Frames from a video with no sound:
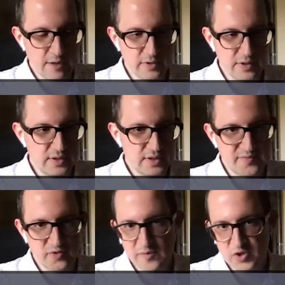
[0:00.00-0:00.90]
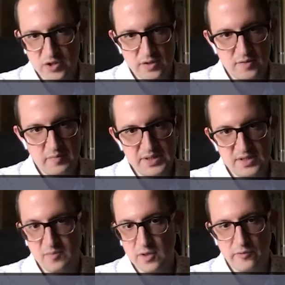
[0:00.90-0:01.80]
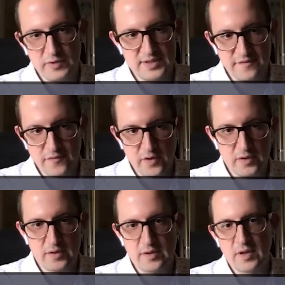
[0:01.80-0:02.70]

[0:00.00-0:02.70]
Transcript: the subscription business model is different,